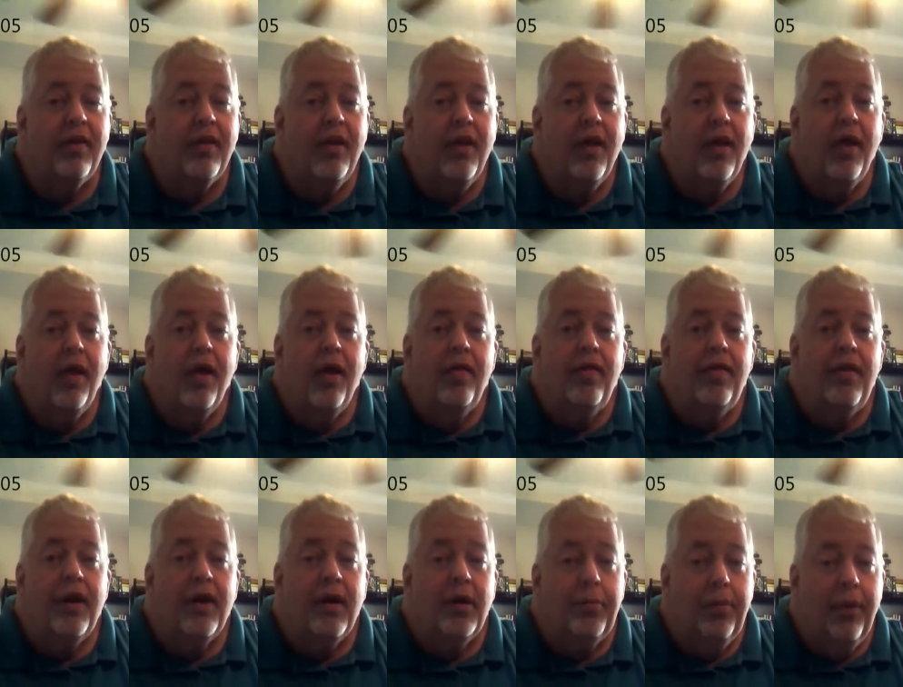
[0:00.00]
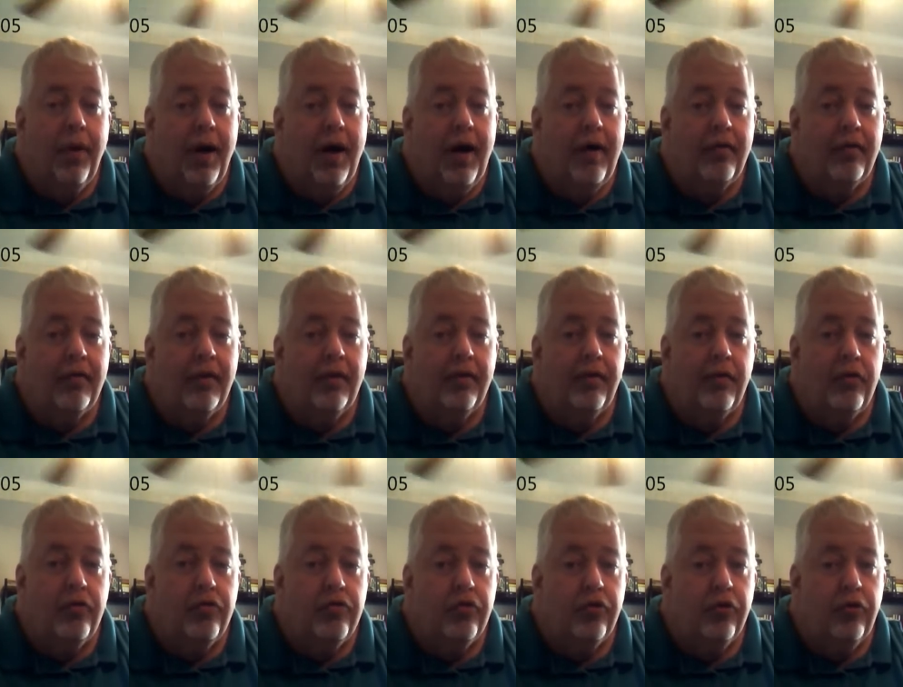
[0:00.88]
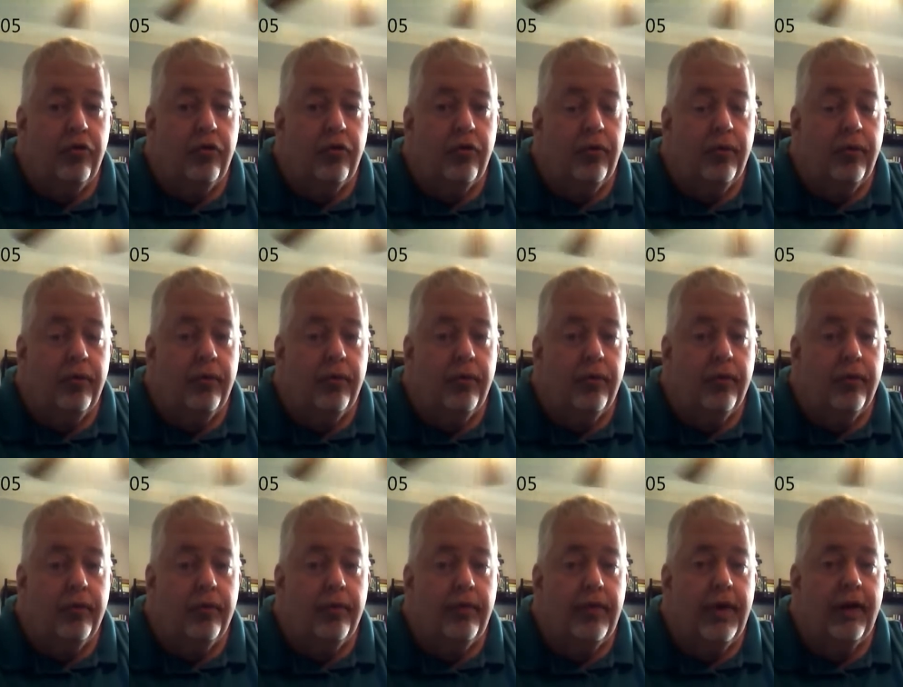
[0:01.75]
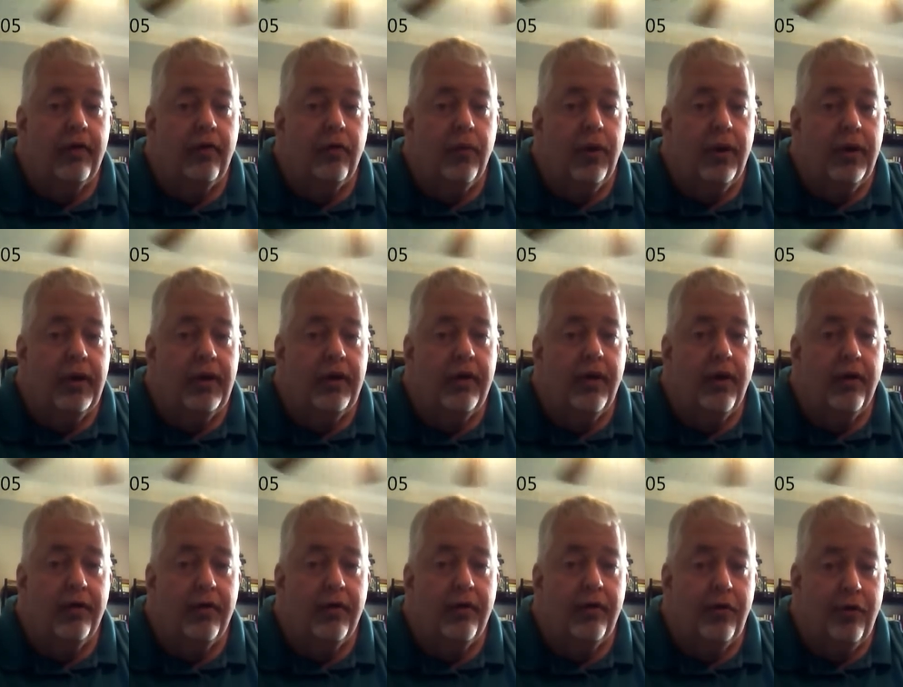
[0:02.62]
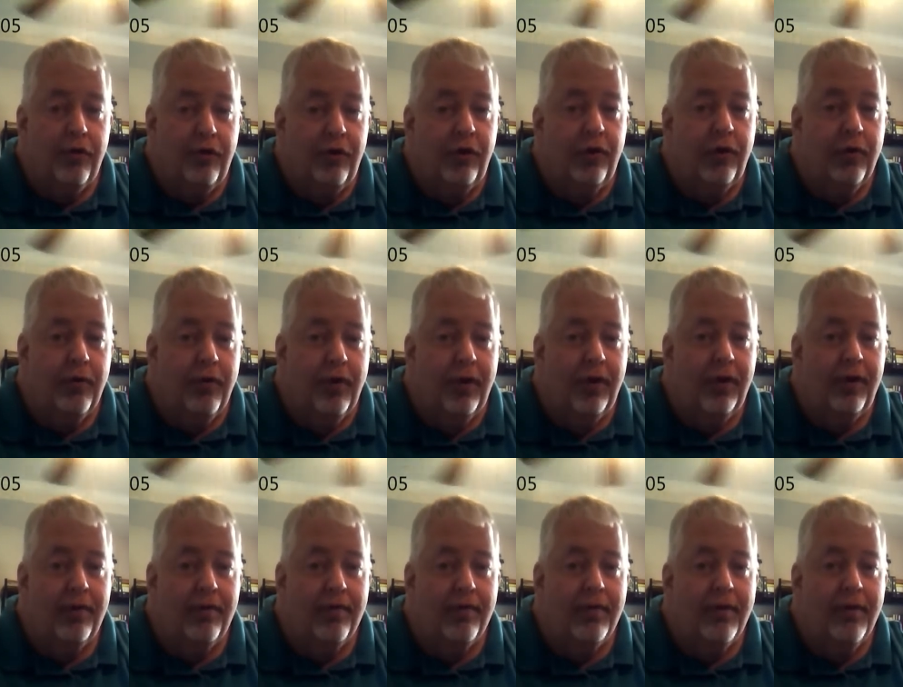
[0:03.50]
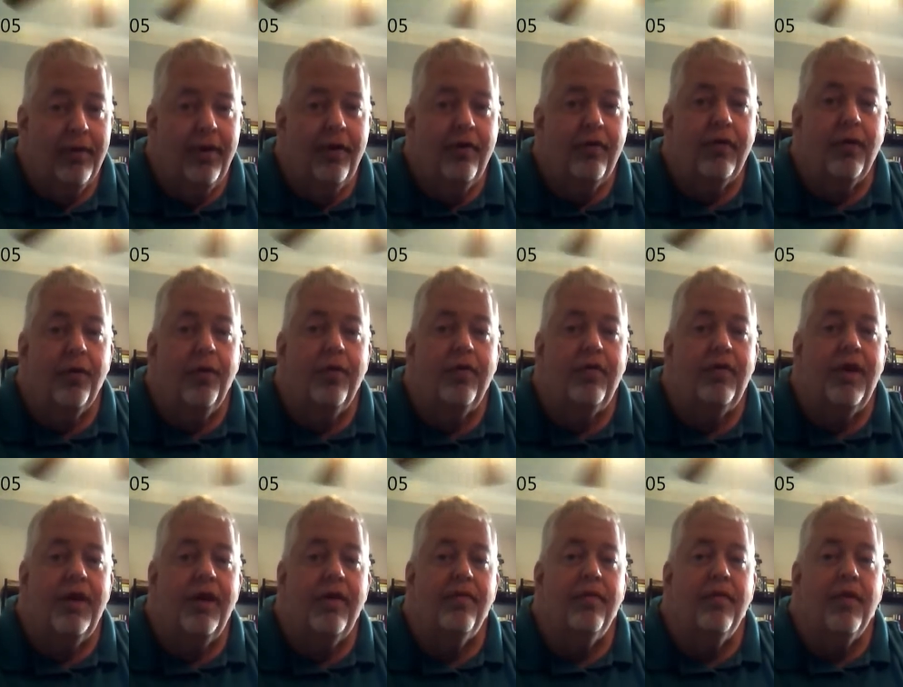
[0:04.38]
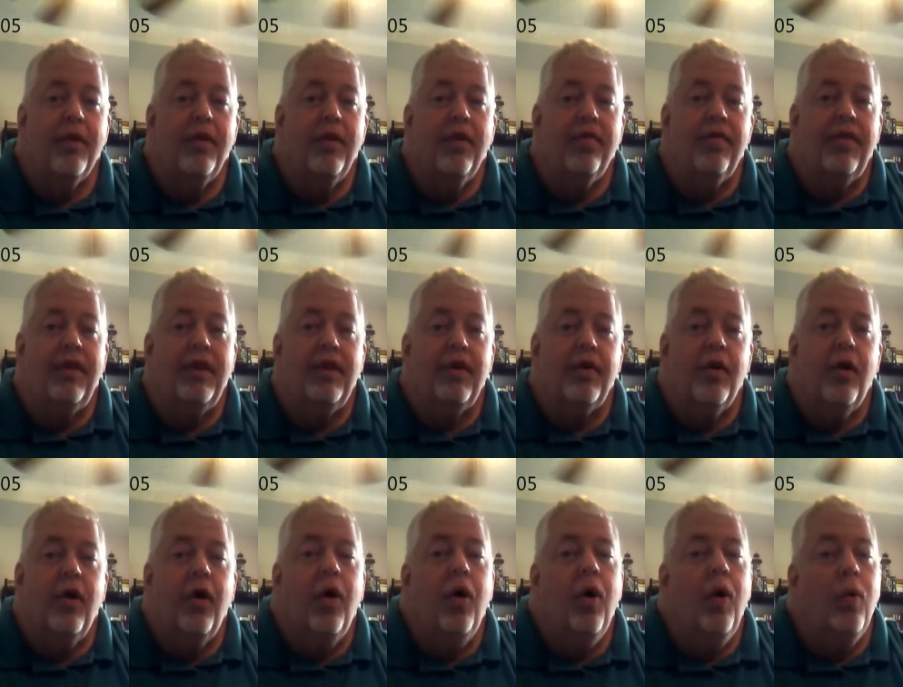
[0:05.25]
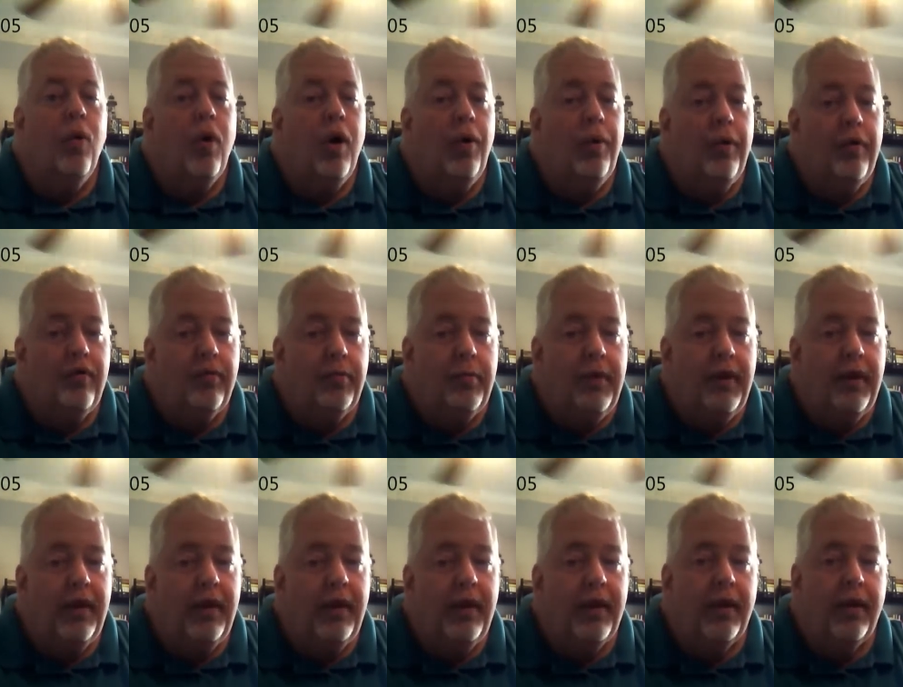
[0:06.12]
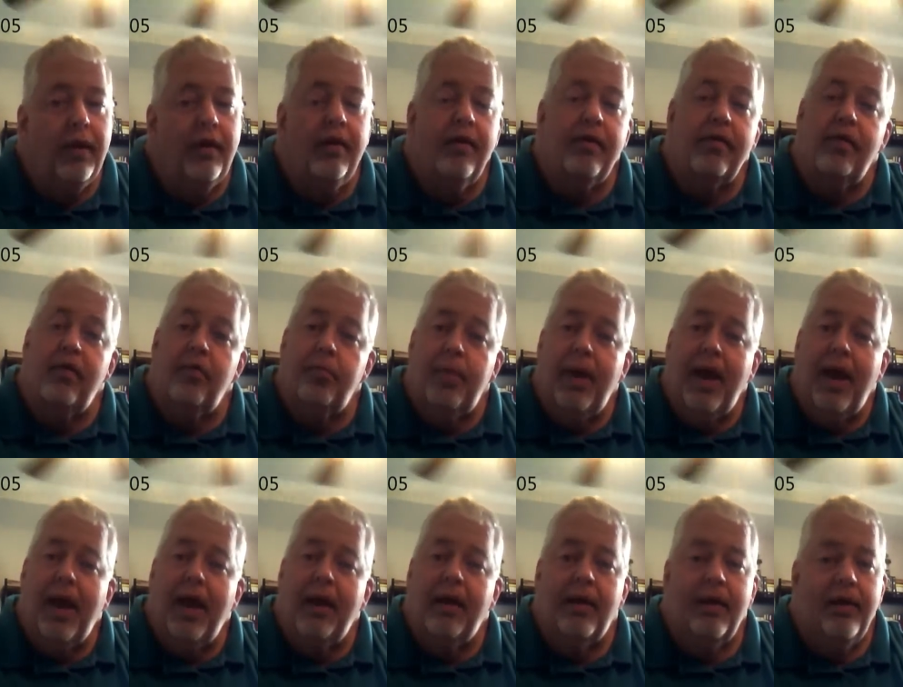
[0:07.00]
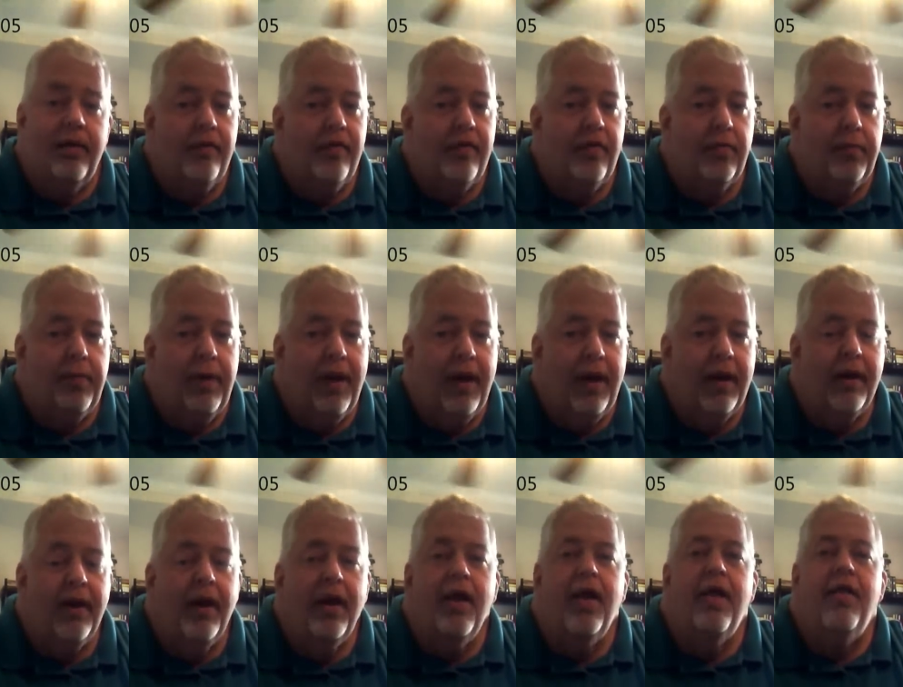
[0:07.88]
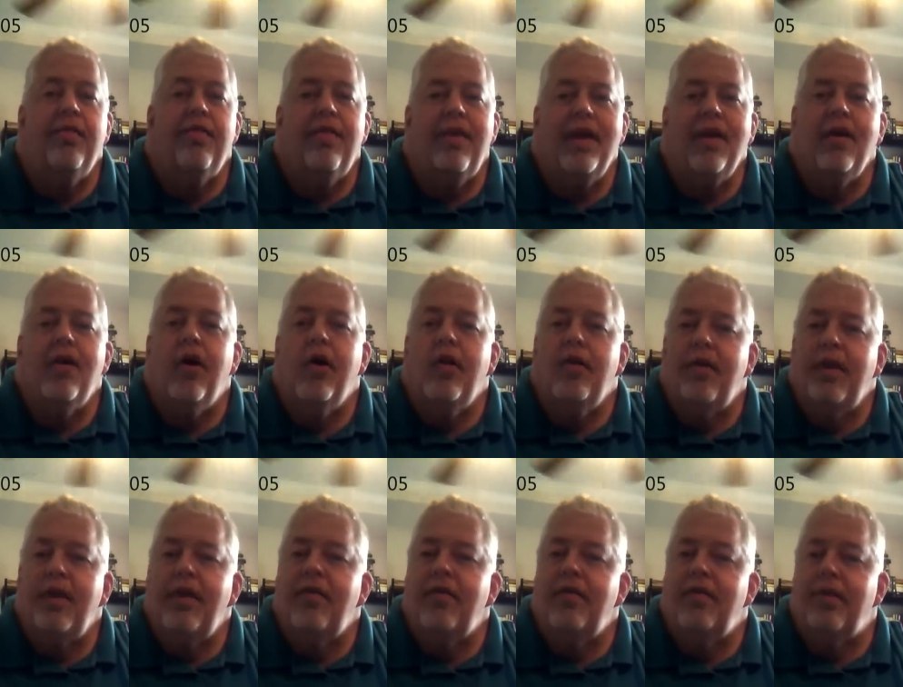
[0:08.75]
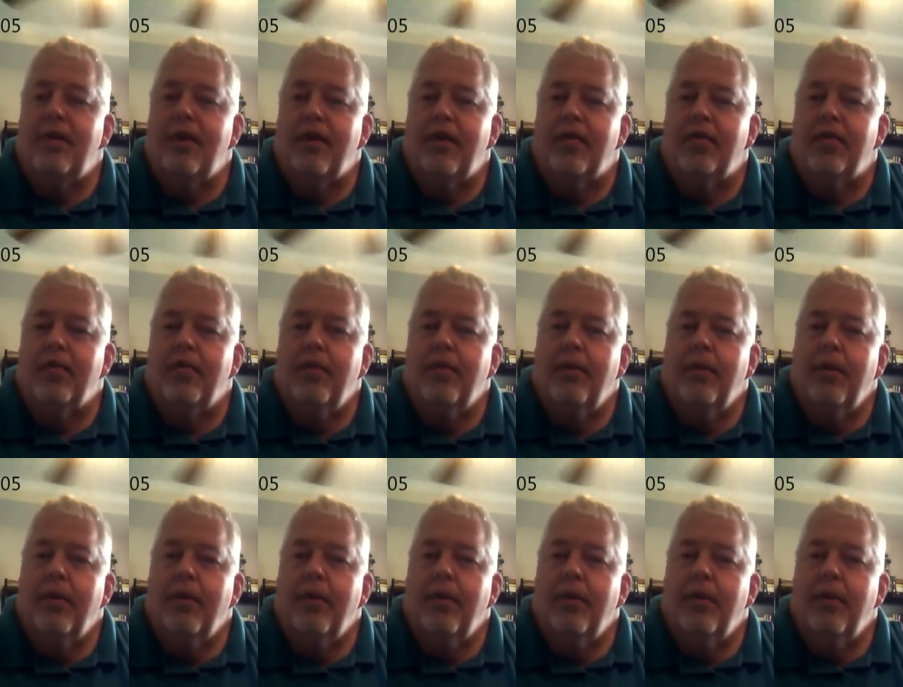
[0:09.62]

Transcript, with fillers: that, that are positive and true that's what he tells us to do, right? So instead of thinking, oh, woe is me, and this is bad, and this is bad, think on these things.